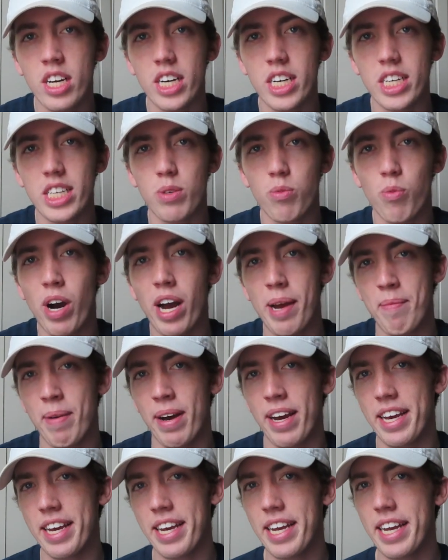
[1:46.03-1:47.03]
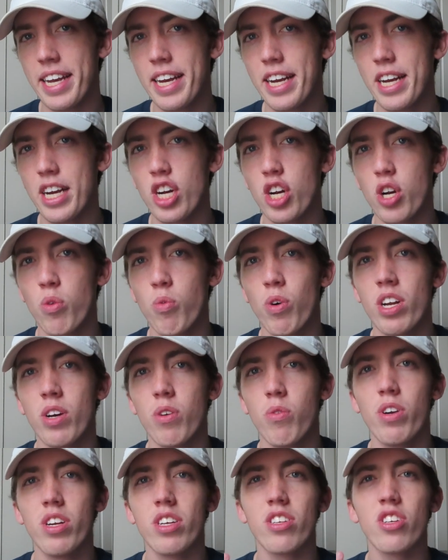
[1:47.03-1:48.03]
Why am I here?
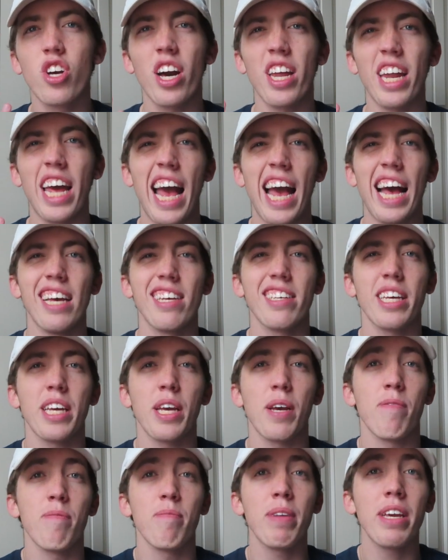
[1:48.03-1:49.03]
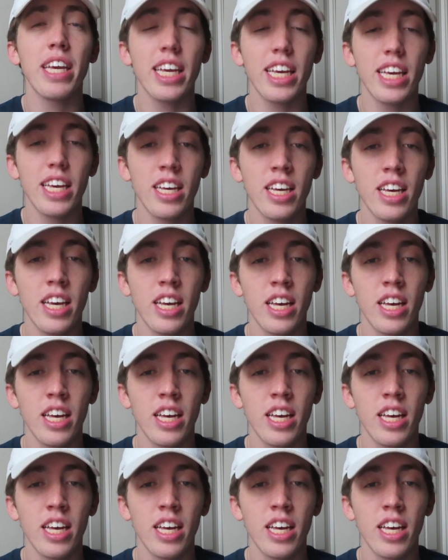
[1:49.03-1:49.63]
What is God asking of me?